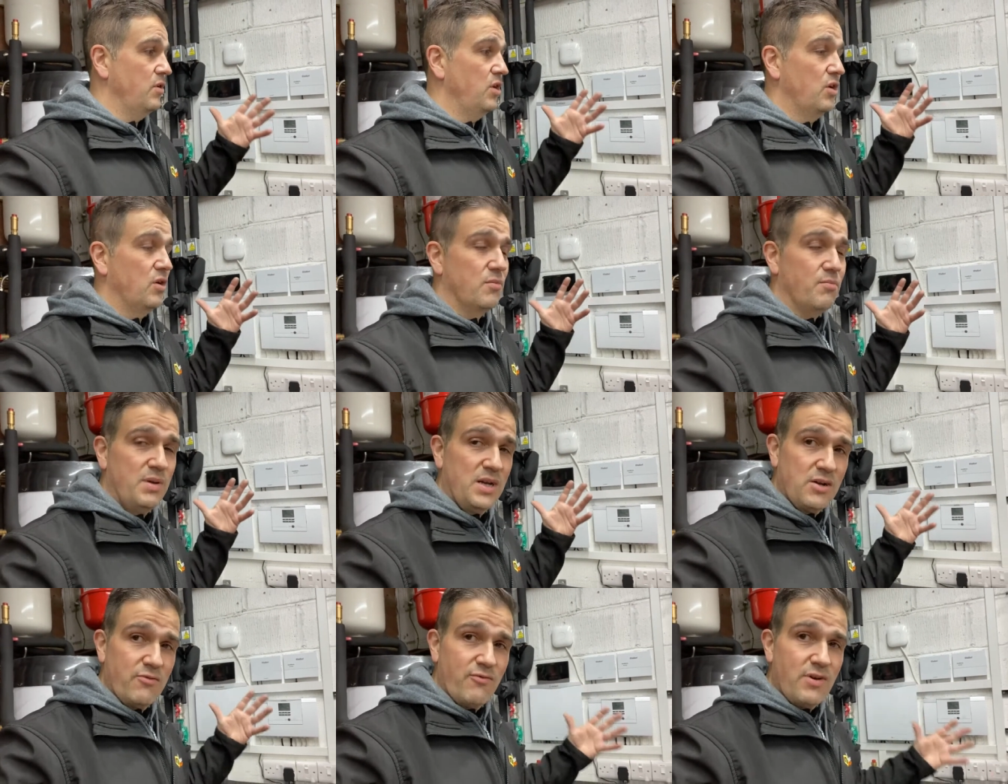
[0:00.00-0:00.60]
you can
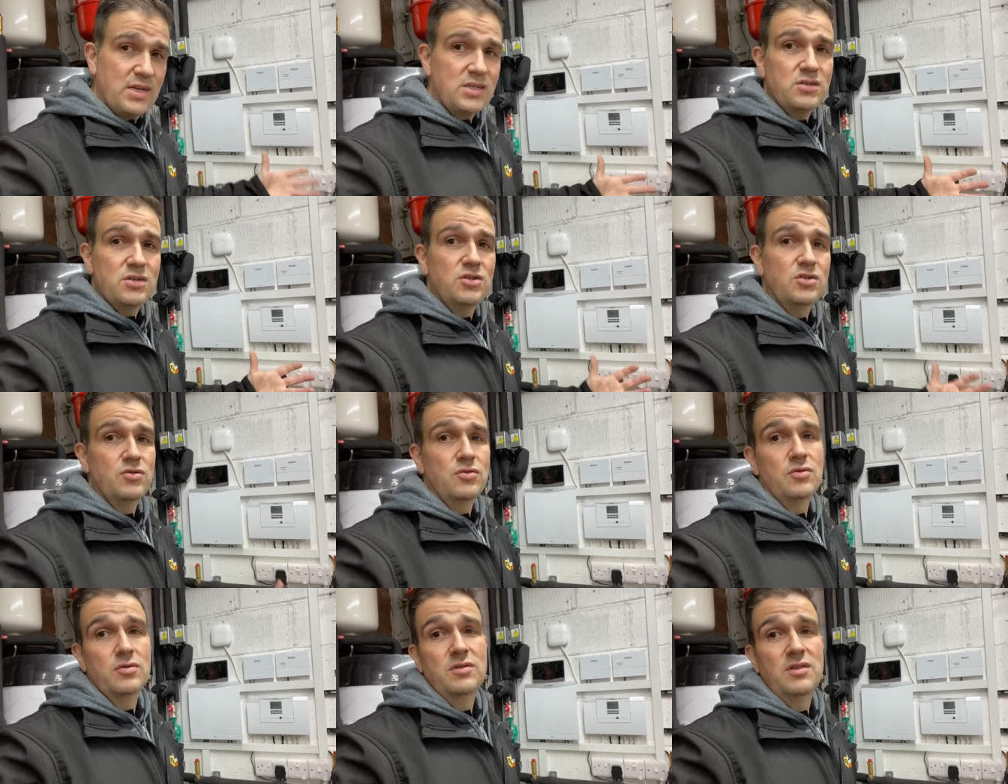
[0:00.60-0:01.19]
be rest
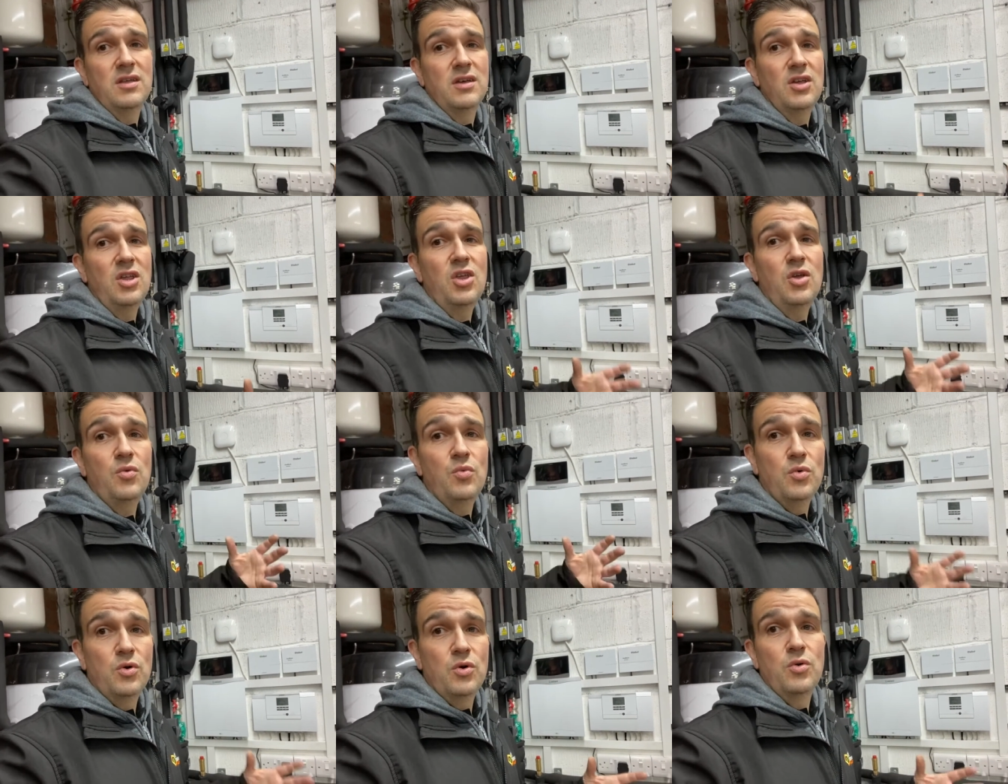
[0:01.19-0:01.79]
assured that
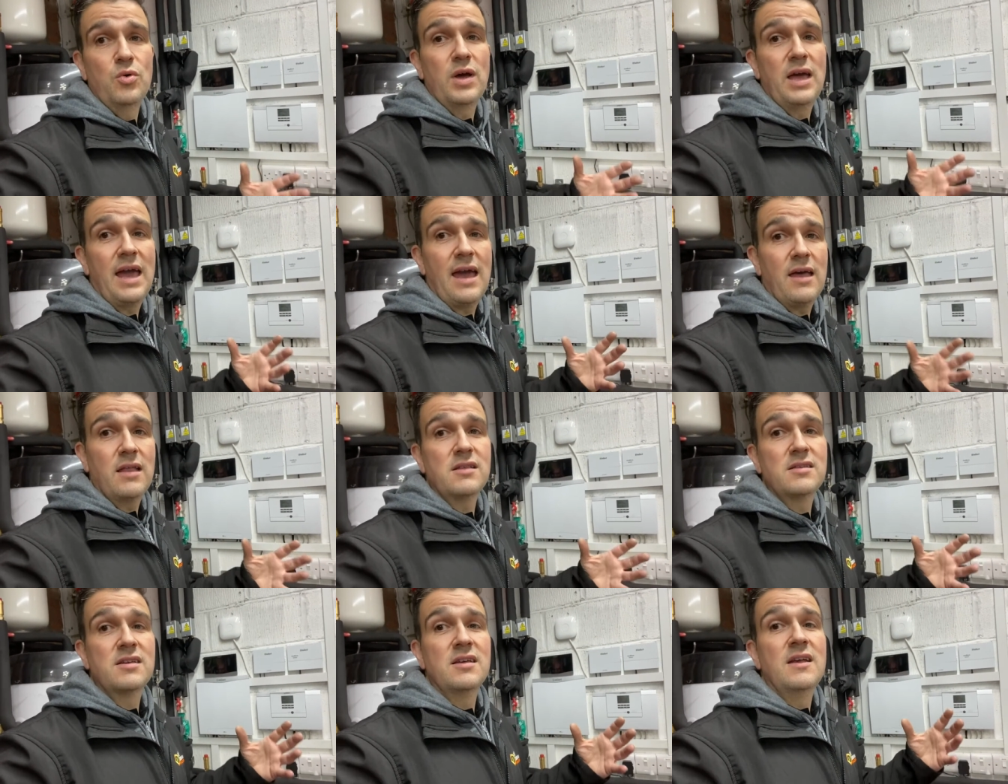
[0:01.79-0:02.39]
you will
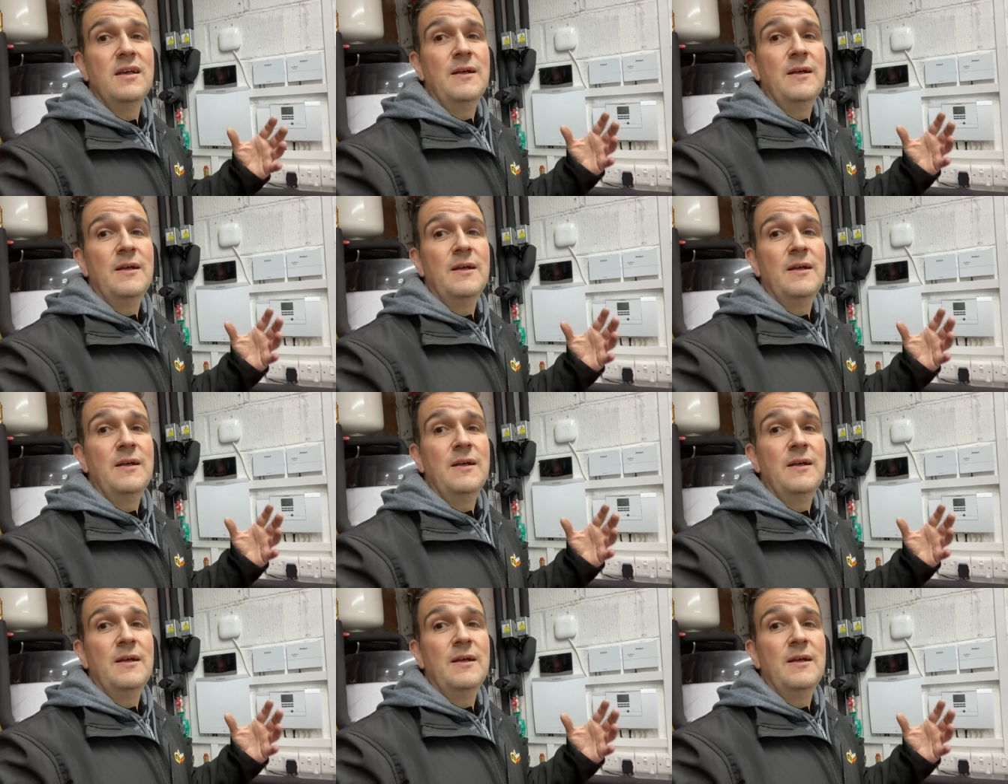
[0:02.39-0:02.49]
get